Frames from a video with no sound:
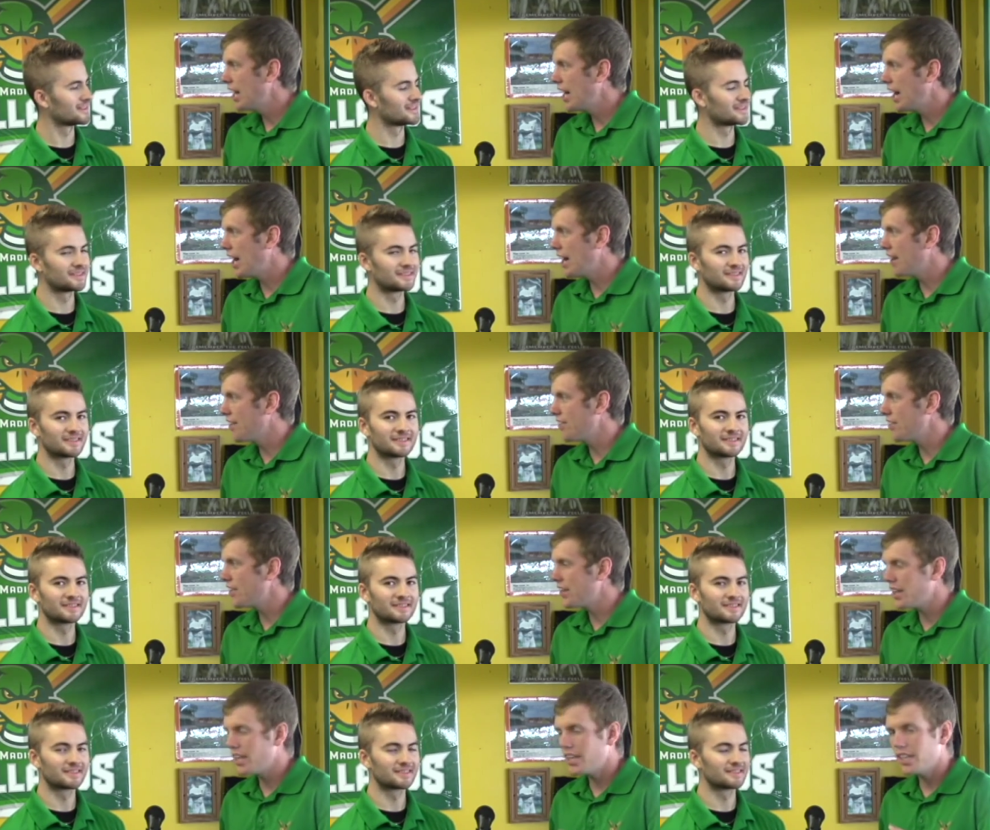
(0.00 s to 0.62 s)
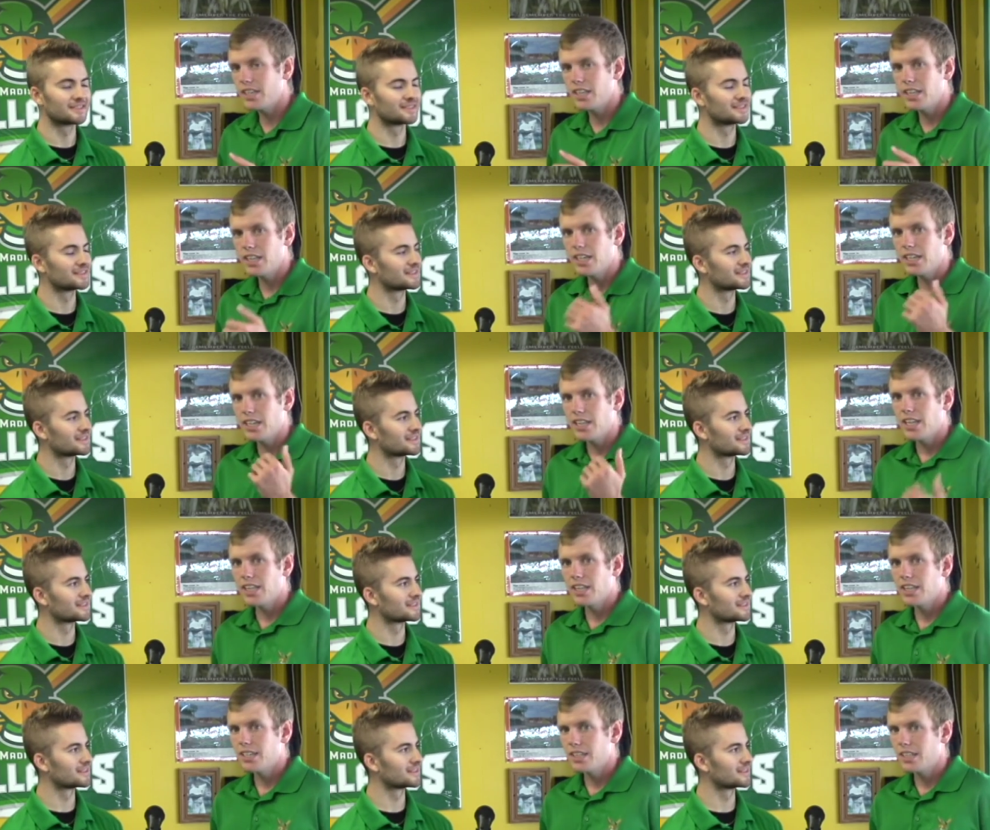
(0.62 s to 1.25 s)
Speaker 1: And then
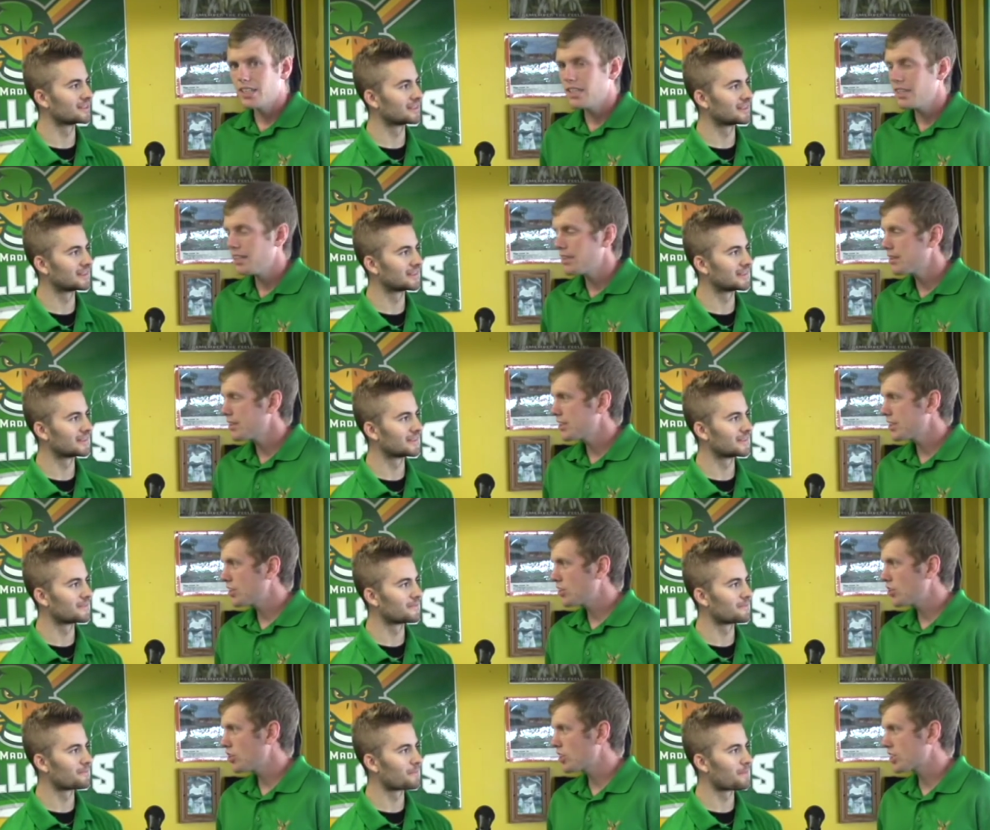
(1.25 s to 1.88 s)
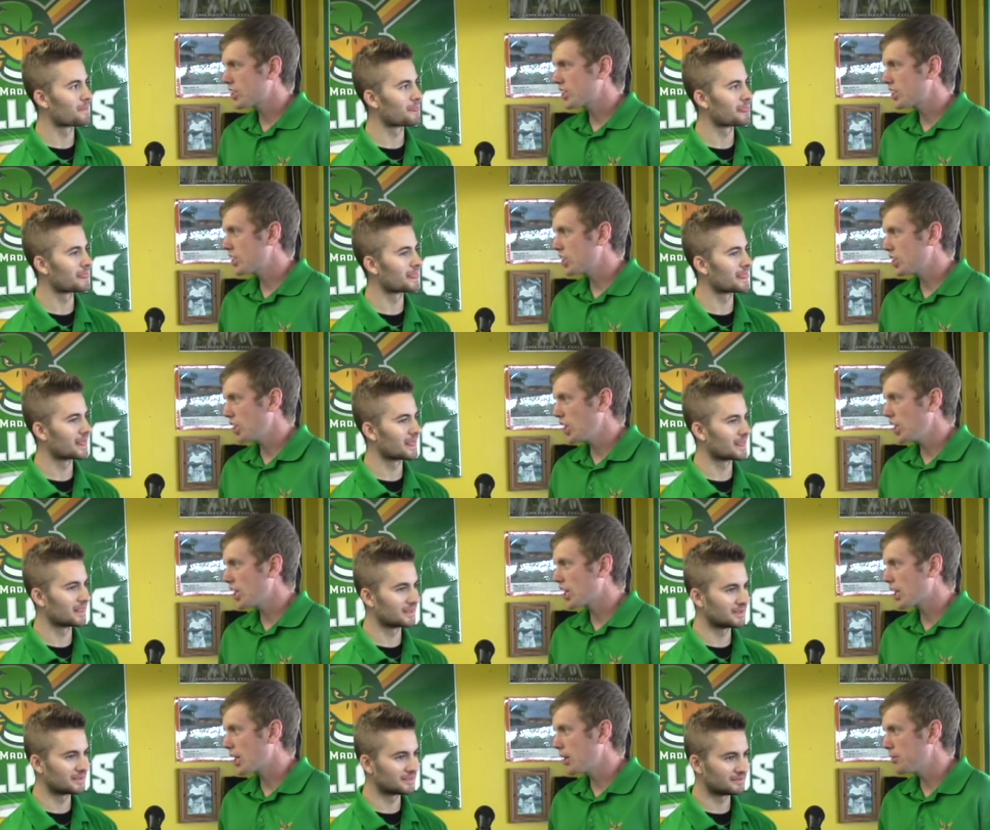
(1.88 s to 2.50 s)
Chris
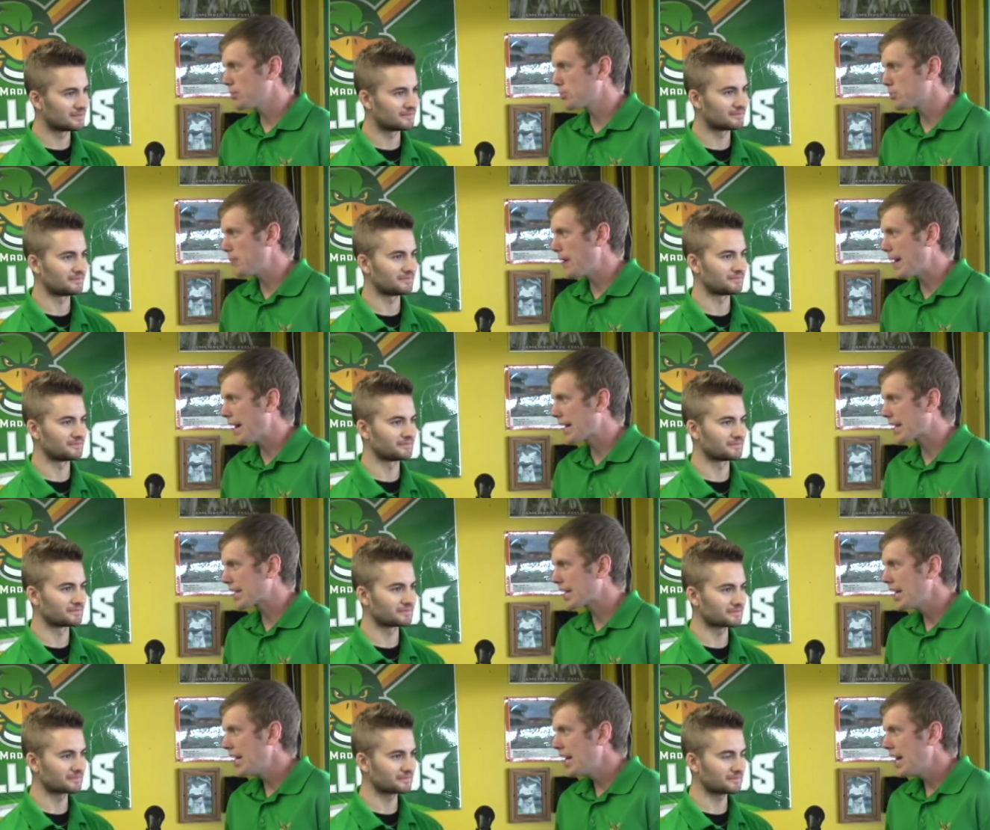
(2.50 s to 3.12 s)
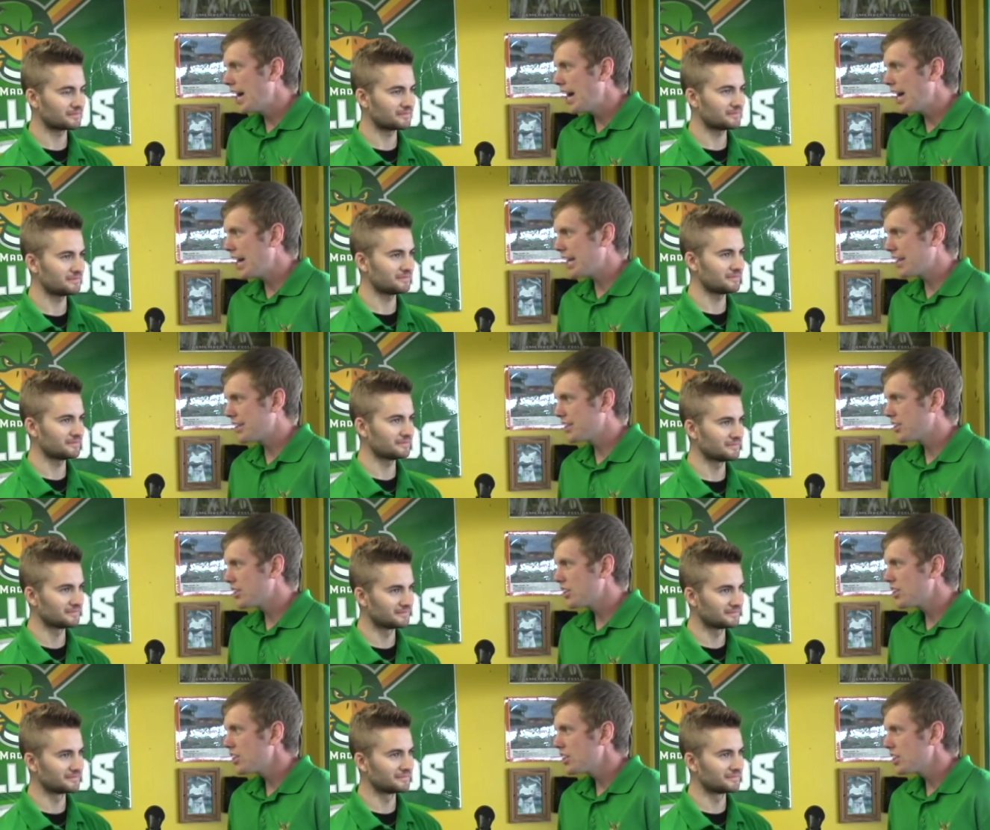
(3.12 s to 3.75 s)
Sheeta comes back, and